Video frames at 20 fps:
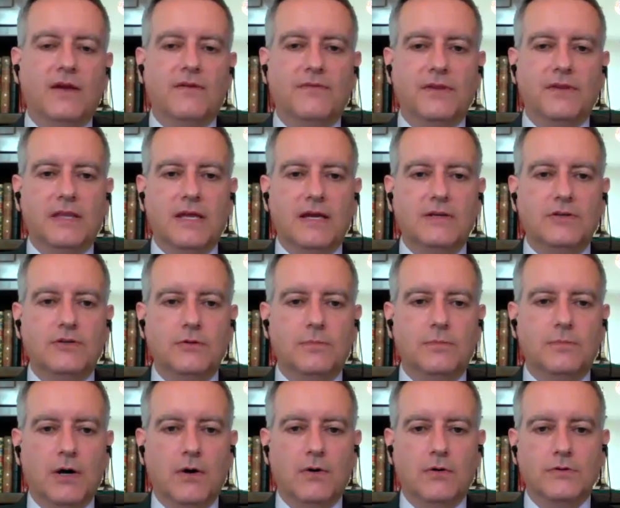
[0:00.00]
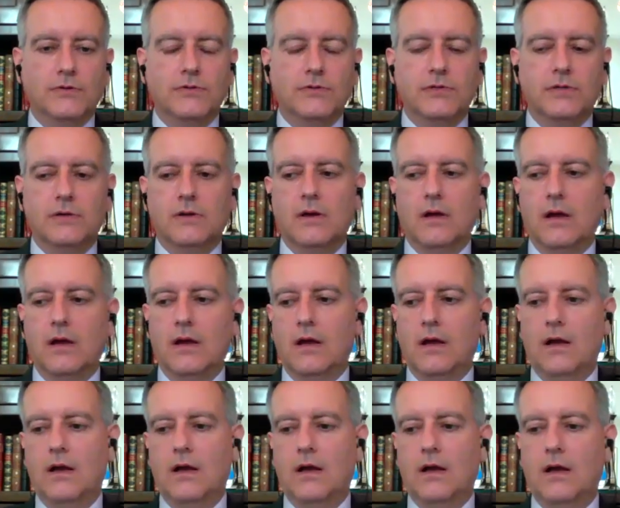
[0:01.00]
whenever they do polls
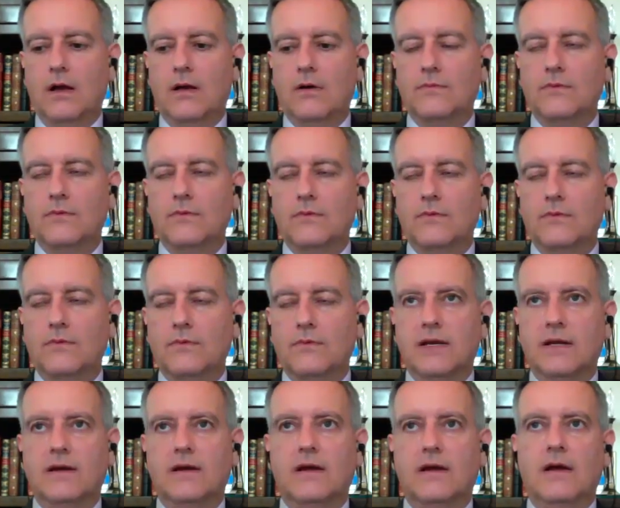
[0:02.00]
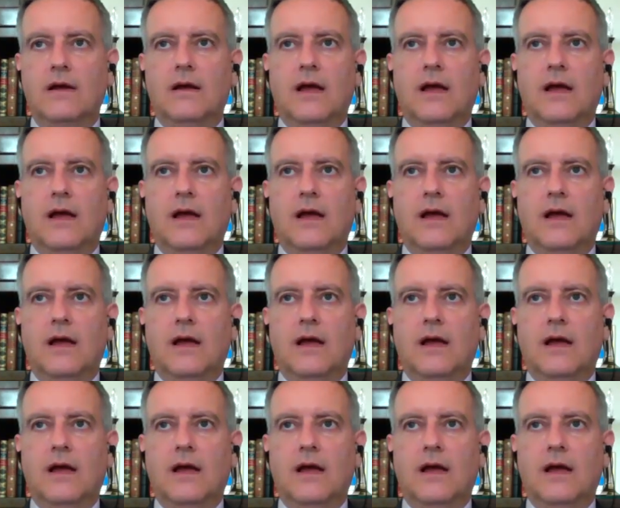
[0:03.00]
recently,